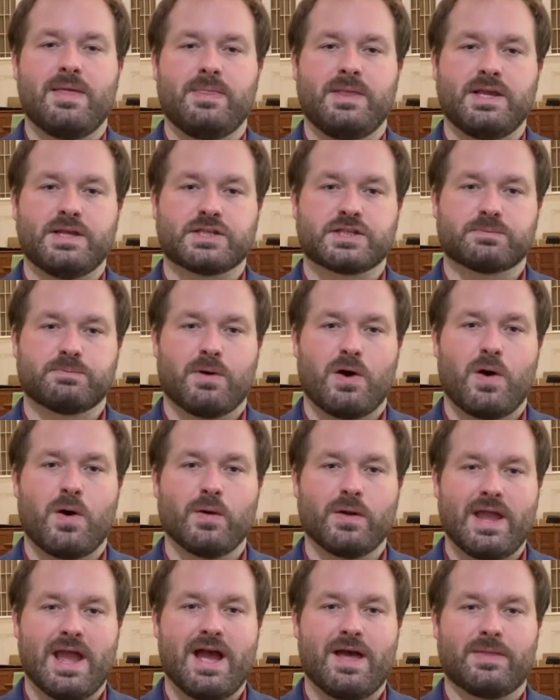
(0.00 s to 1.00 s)
these
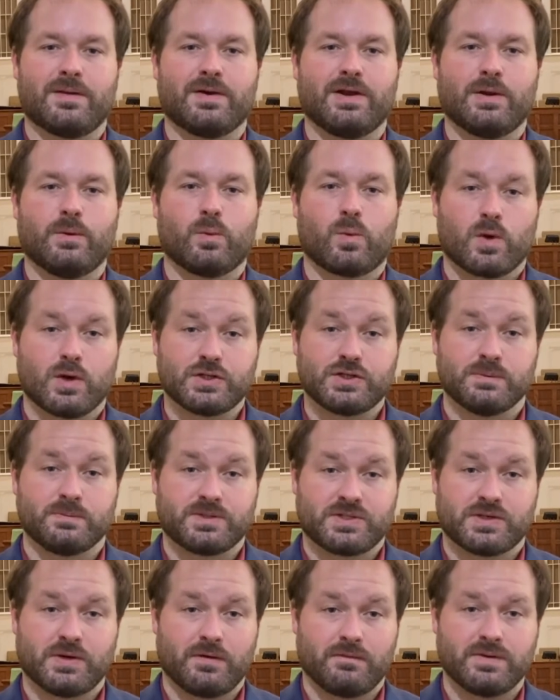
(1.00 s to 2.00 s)
small gathering worship
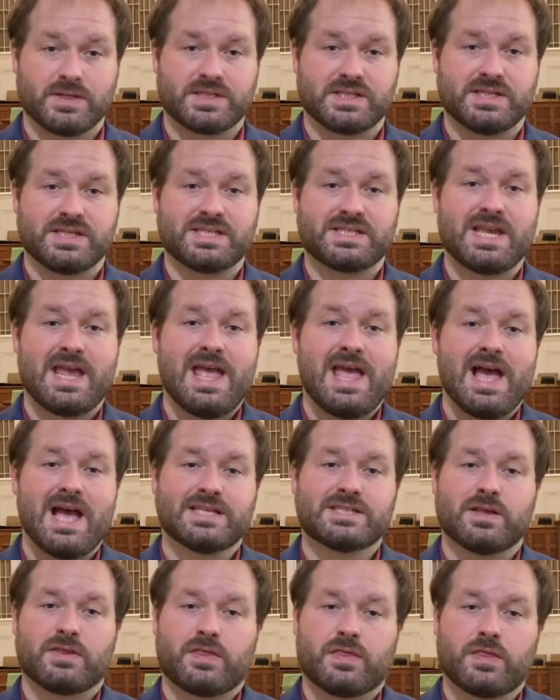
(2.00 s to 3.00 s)
services
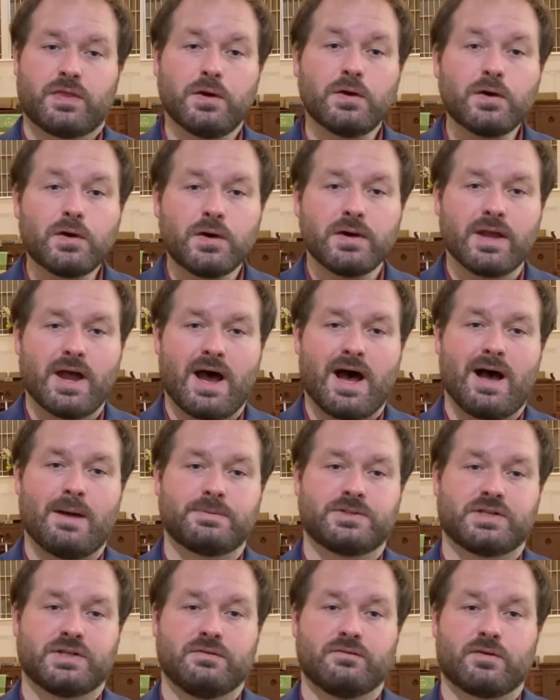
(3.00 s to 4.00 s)
as a third
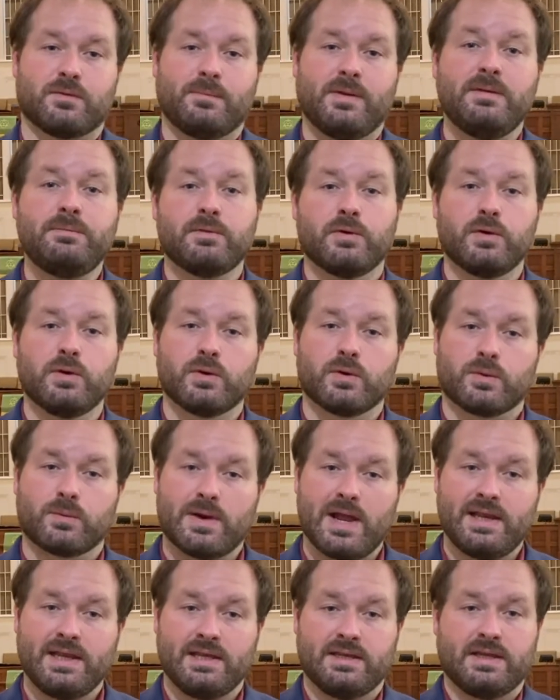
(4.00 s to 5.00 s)
option for people who are
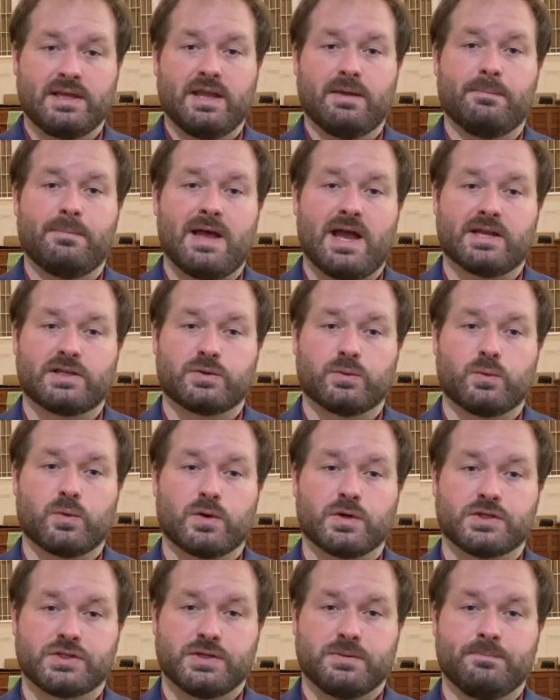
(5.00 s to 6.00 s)
ready to get back to
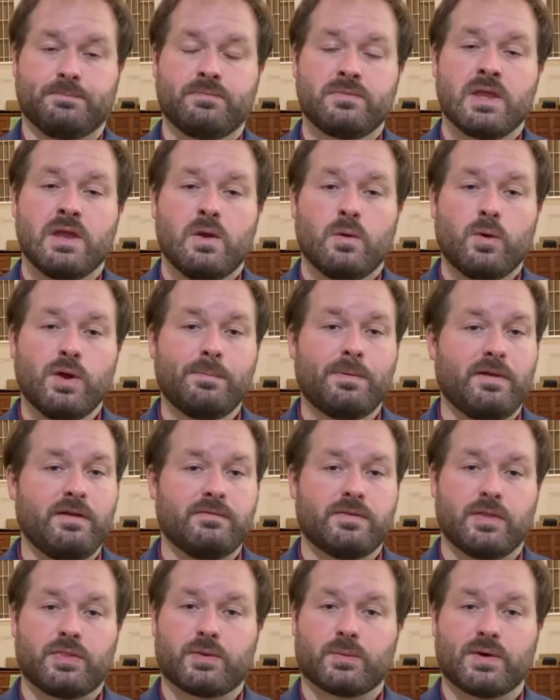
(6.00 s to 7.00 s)
worship. We
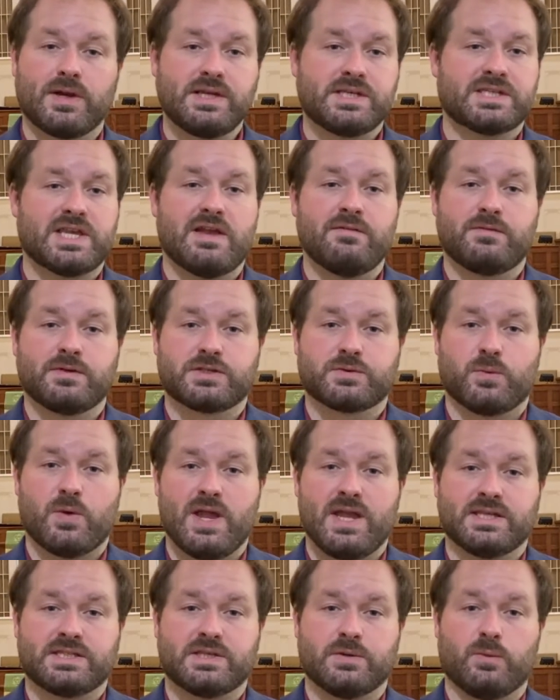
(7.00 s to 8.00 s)
believe the 3 safest
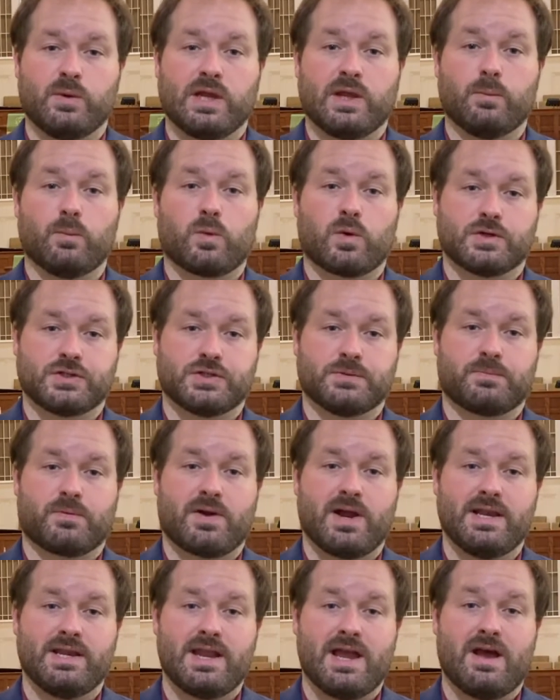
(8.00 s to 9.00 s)
ways that we can worship
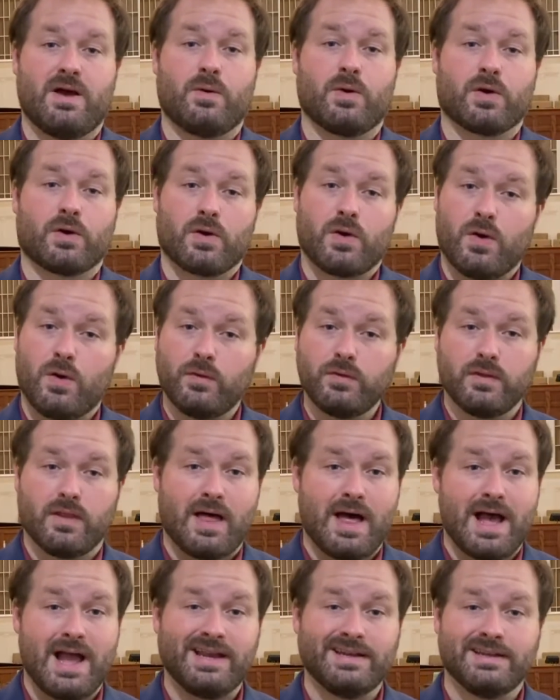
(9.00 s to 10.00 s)
right now are
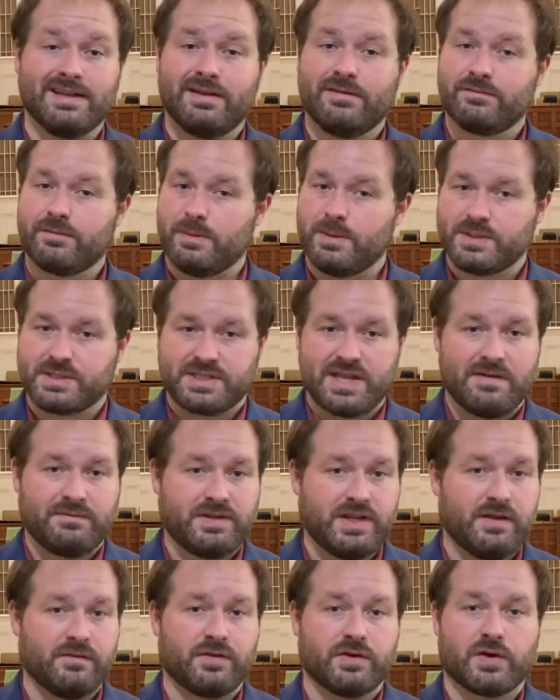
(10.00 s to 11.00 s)
online. From the
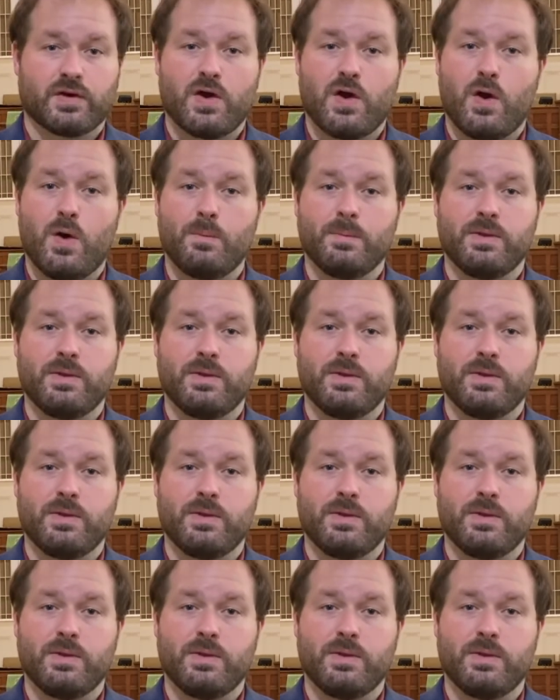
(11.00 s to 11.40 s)
safety of your home,